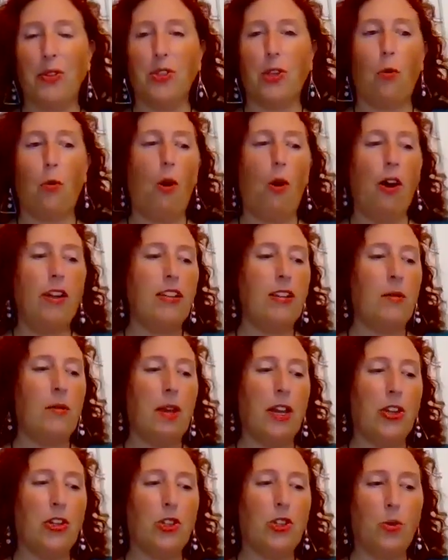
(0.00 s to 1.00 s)
So I wanted to
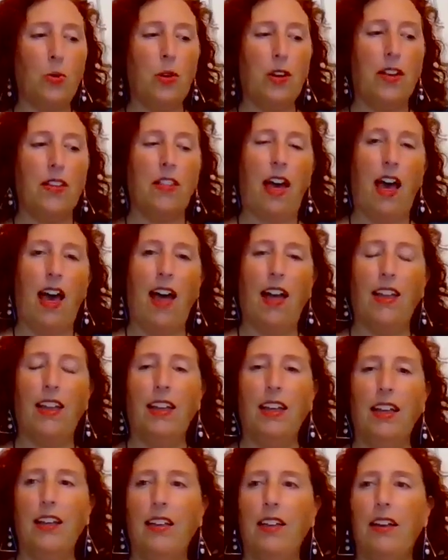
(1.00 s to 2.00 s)
make sure that
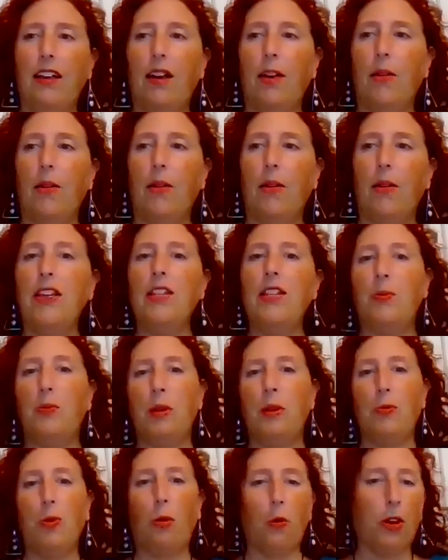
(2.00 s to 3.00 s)
these
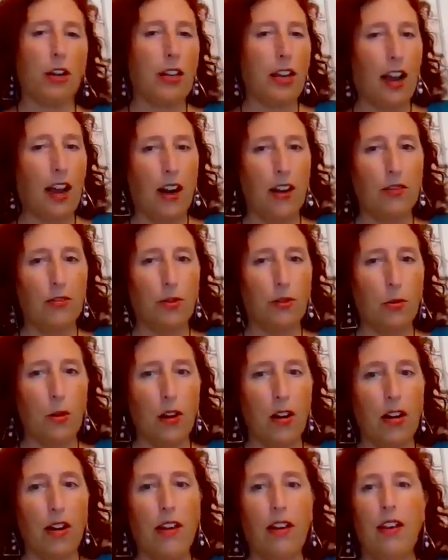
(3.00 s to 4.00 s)
people were cared
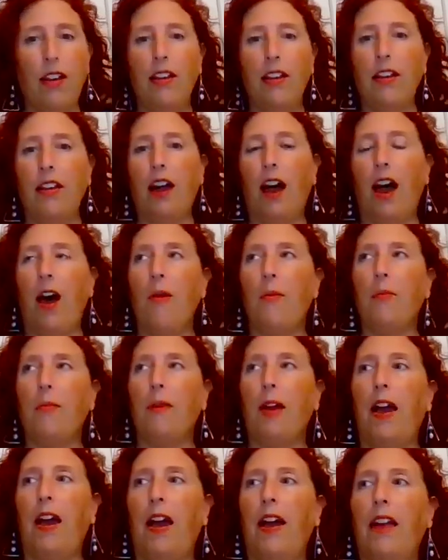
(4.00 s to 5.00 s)
for,
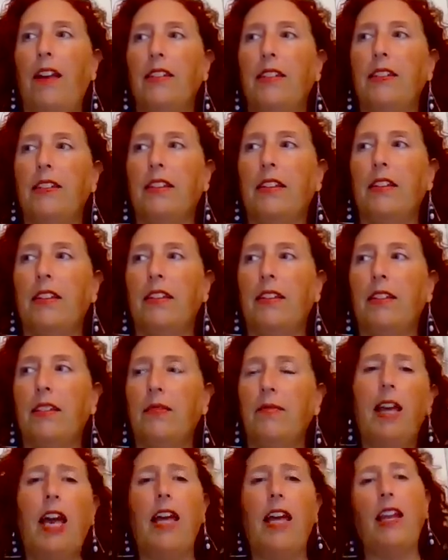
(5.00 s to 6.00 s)
and
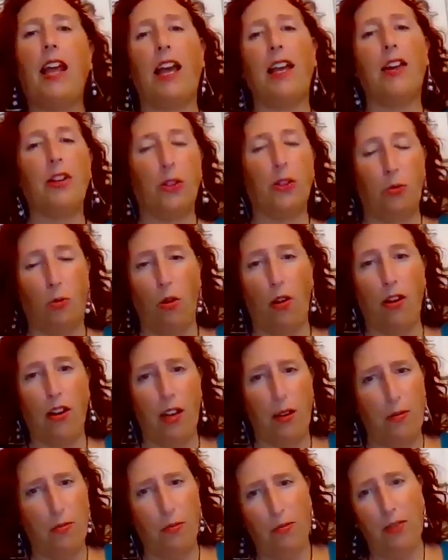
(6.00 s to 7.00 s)
then I could
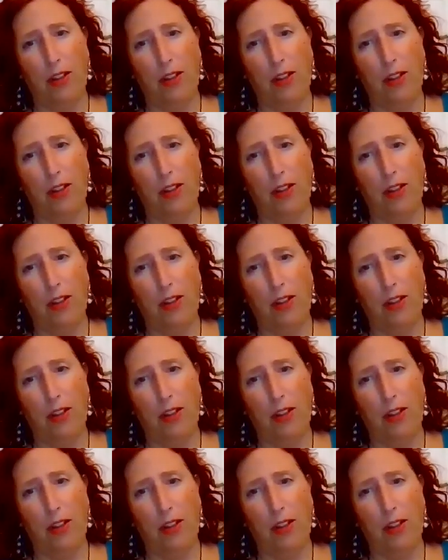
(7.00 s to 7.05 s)
worry